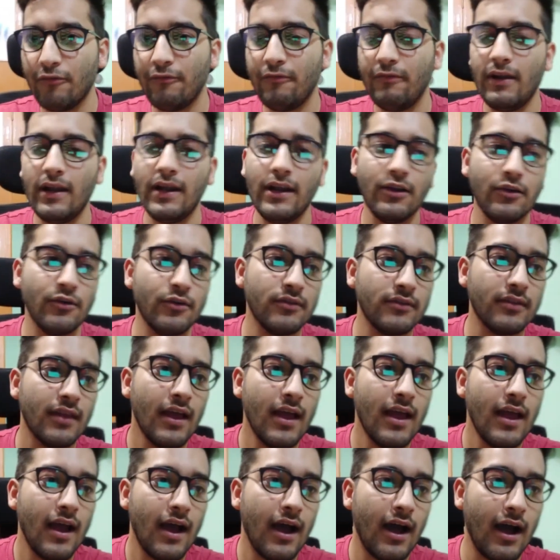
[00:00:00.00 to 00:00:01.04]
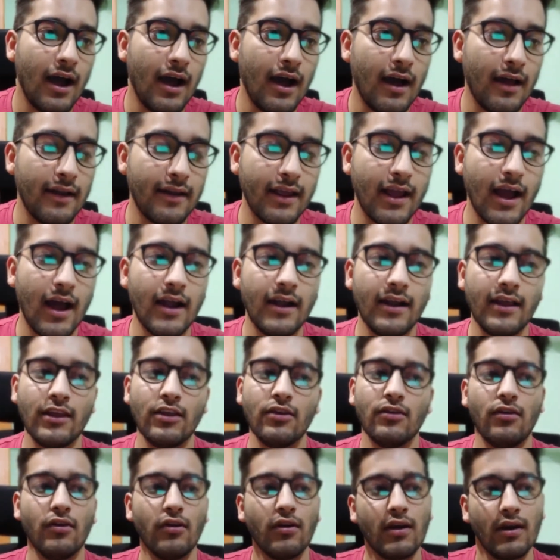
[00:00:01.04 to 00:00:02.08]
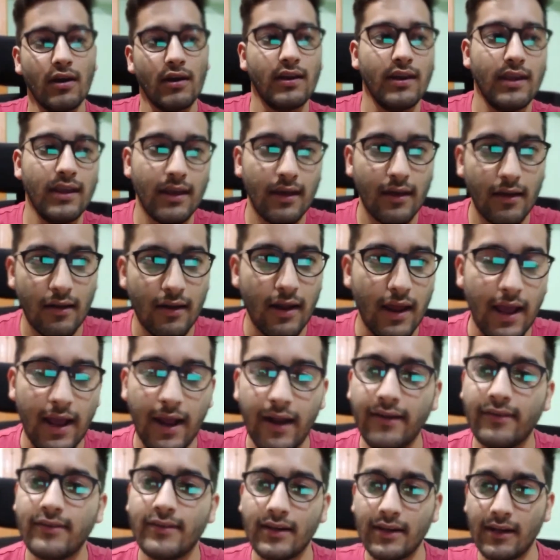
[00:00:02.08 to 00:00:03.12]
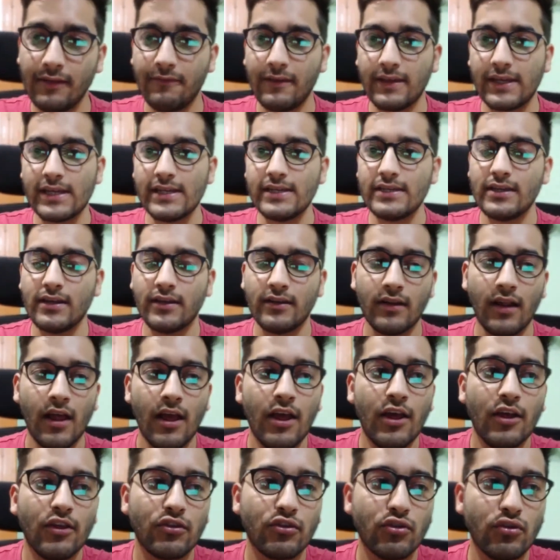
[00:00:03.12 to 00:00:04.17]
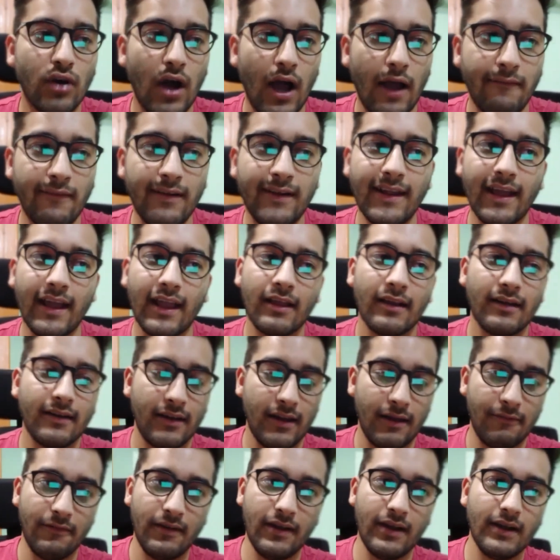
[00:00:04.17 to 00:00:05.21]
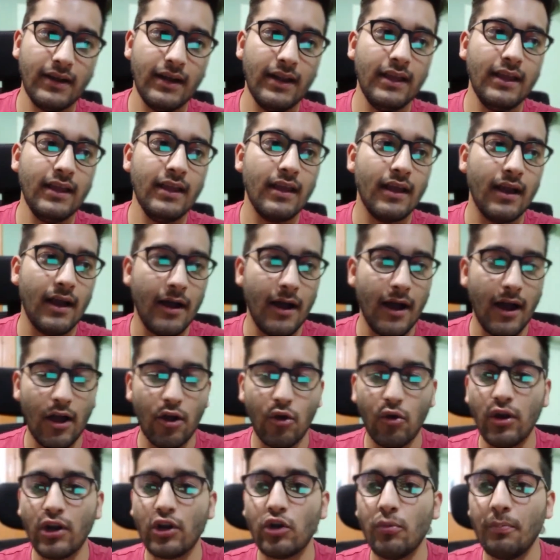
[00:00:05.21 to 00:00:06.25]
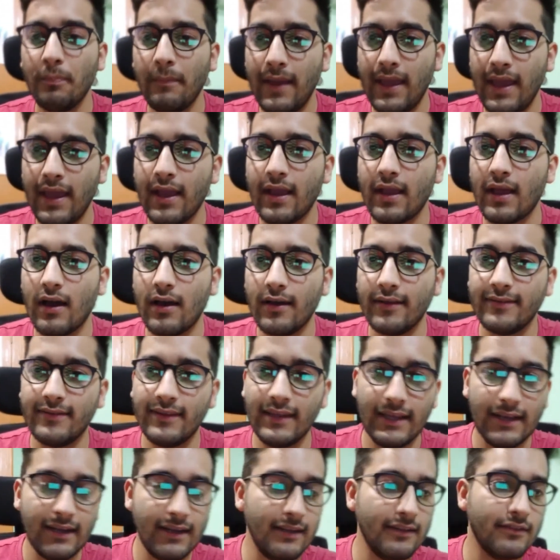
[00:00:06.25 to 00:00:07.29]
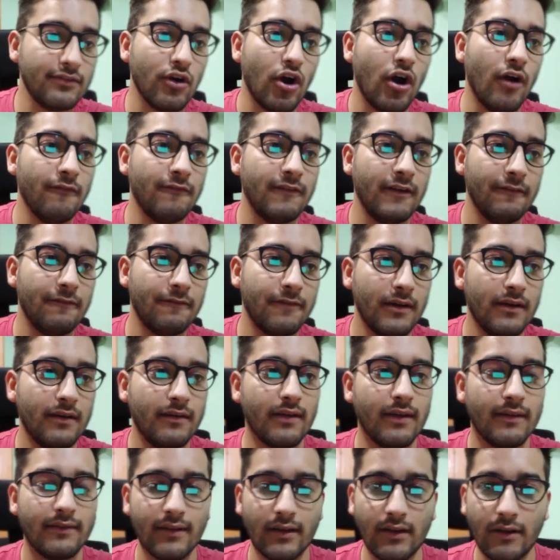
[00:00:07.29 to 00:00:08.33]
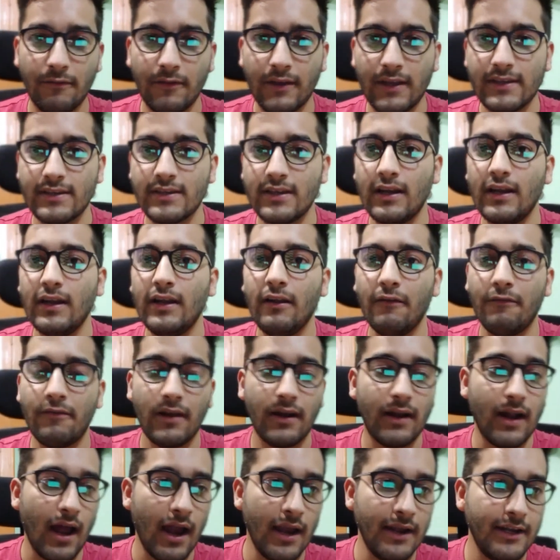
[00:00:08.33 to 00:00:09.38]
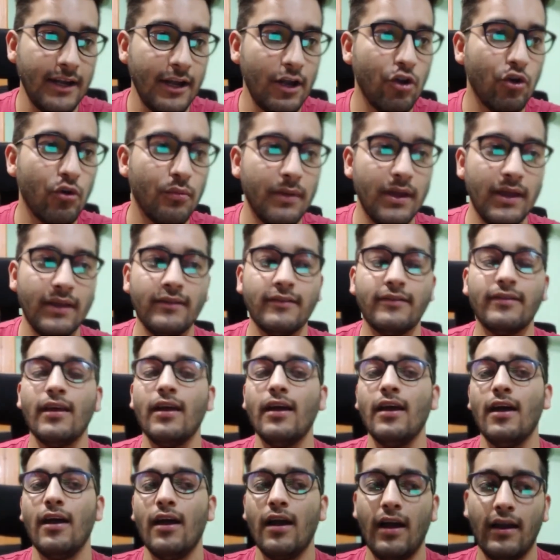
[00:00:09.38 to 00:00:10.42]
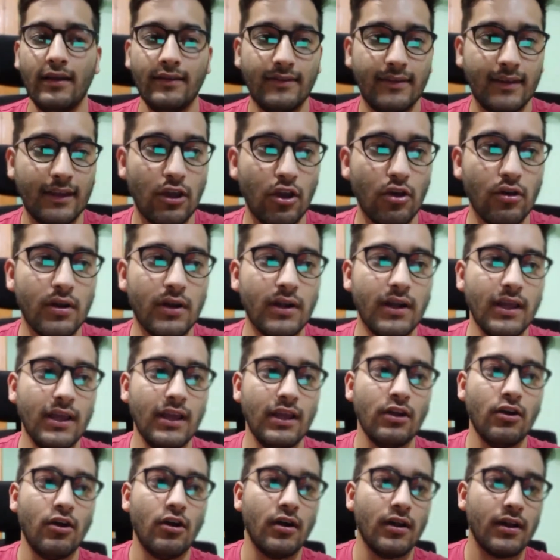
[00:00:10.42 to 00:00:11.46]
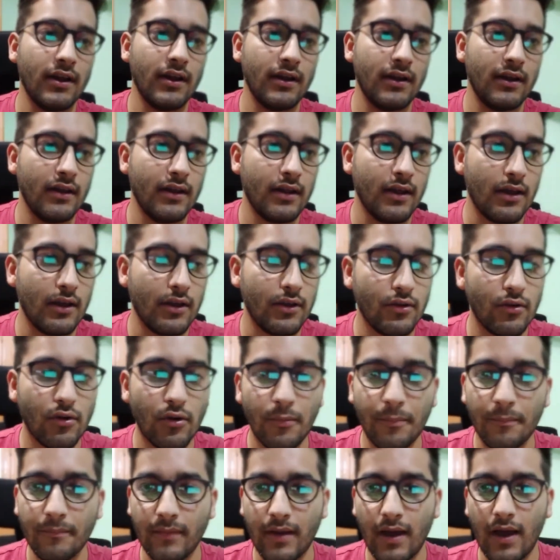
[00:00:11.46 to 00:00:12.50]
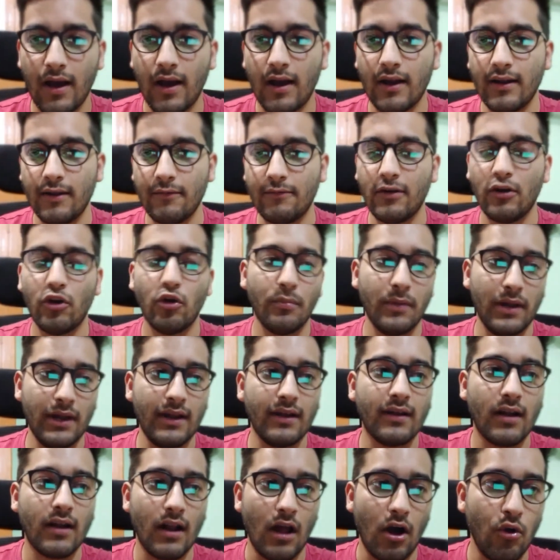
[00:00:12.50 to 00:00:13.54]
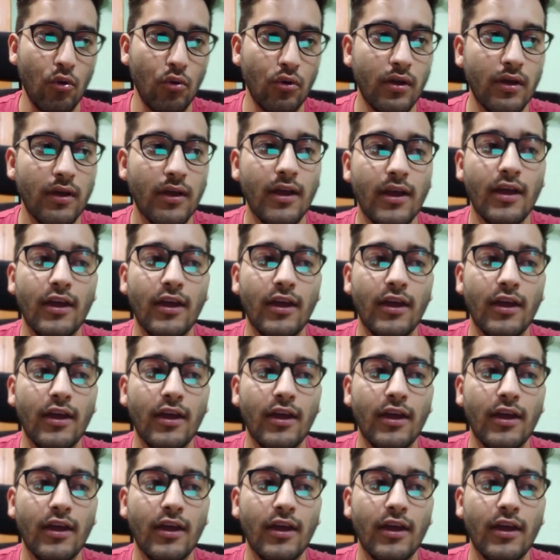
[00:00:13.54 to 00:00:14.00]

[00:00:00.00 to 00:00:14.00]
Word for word: of videos uh, regarding you know career and certification, so I will de definitely uh, going to make a series of different certification in different I T domains, uh, in security or in uh, you know uh, different domain in cloud.